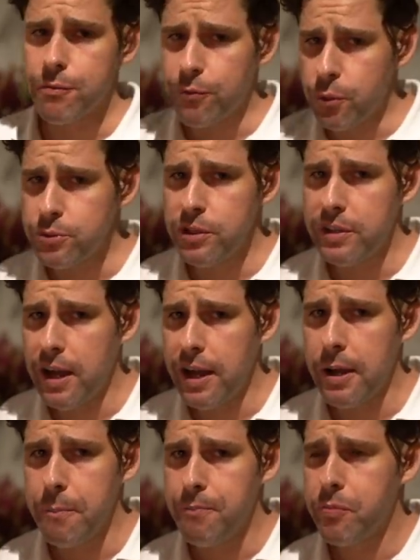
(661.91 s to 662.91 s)
forty
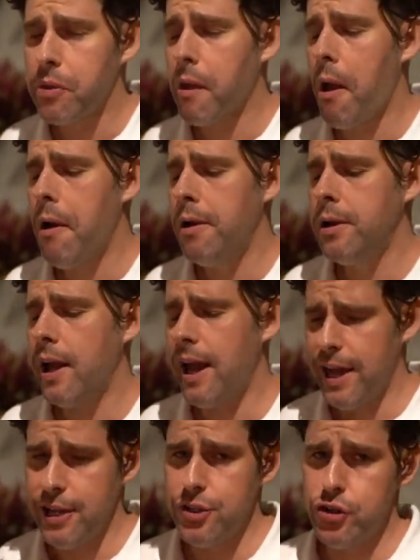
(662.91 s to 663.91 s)
day
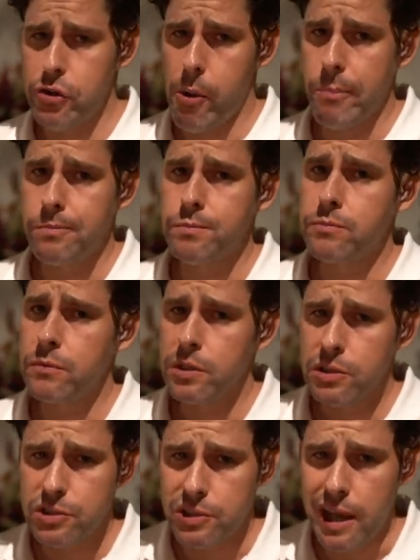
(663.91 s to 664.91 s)
aged
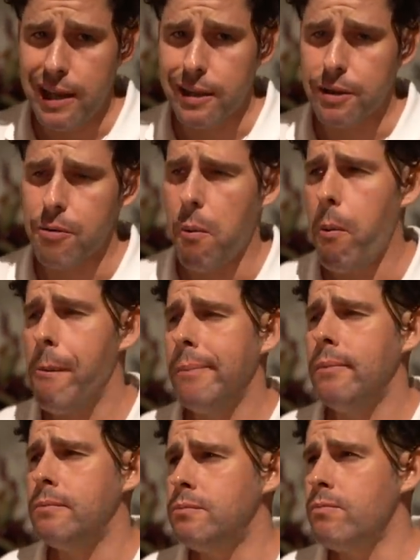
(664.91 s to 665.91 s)
steak.
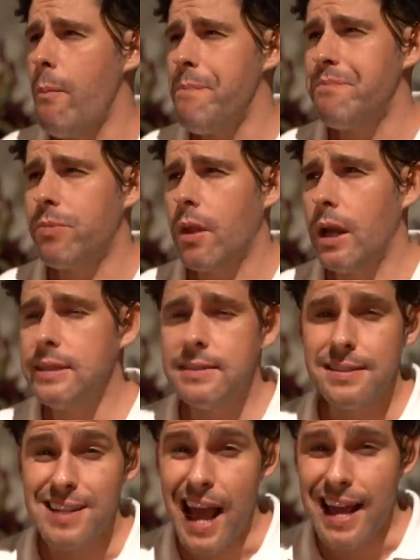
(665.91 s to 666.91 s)

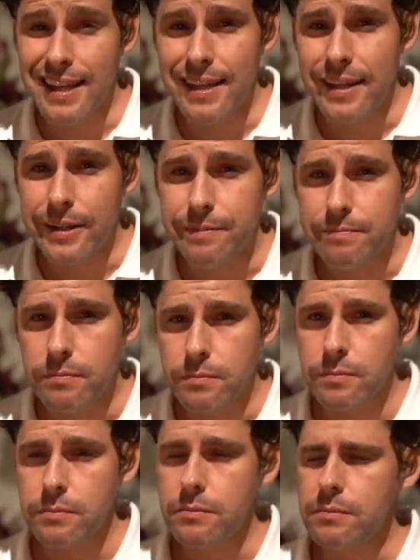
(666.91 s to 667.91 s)
It's tangy.
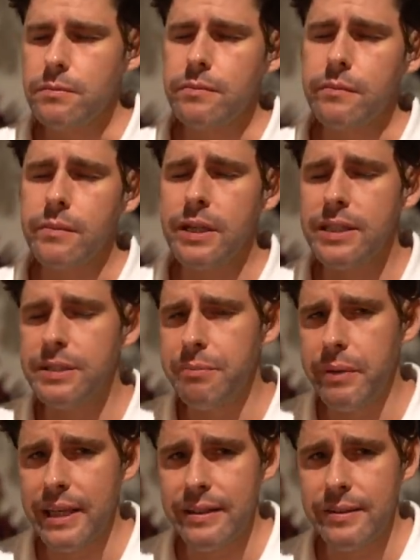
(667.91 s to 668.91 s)
It's
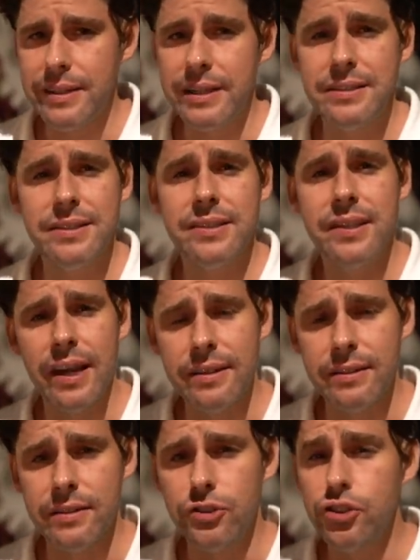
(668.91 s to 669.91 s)
meaty. It's
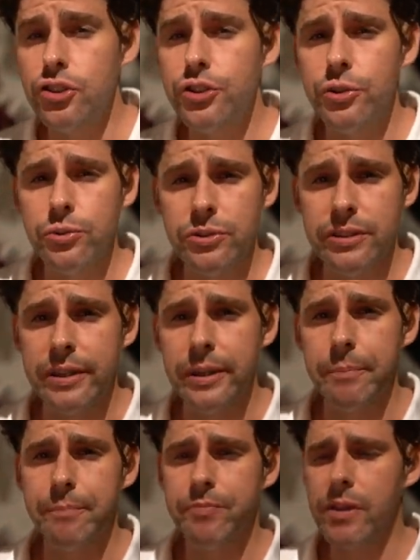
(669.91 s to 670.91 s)
tender, juicy.
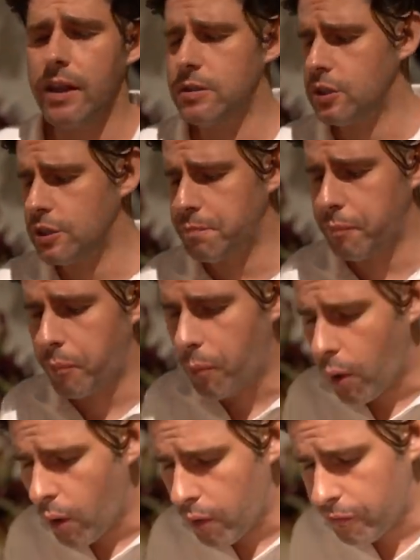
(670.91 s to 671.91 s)
It's just
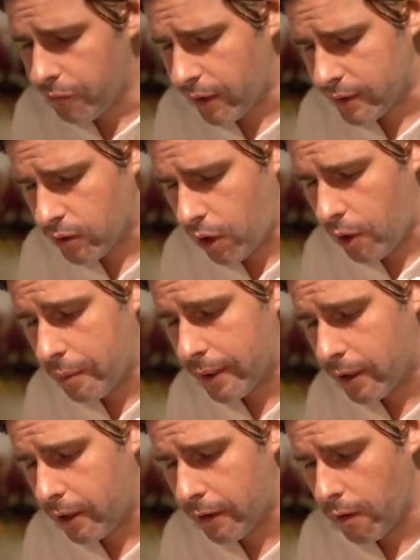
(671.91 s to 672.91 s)
perfect. Oh my
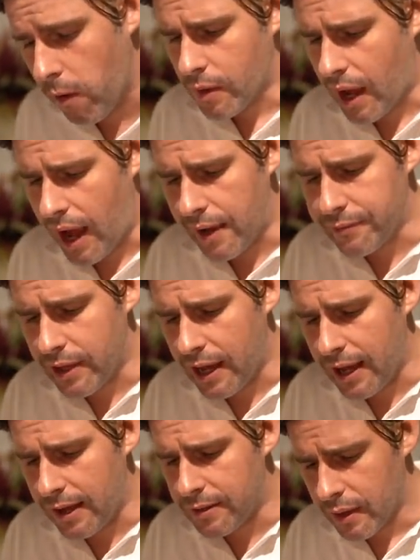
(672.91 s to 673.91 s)
god. I haven't
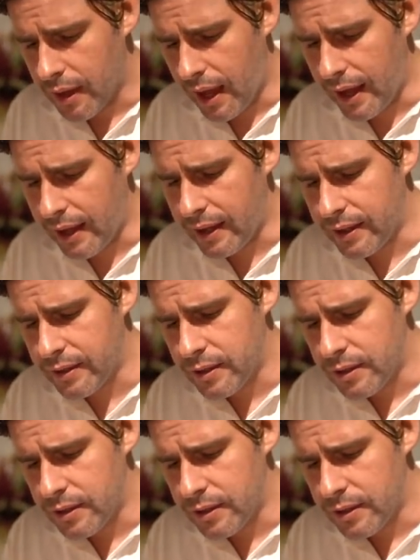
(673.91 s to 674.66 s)
had a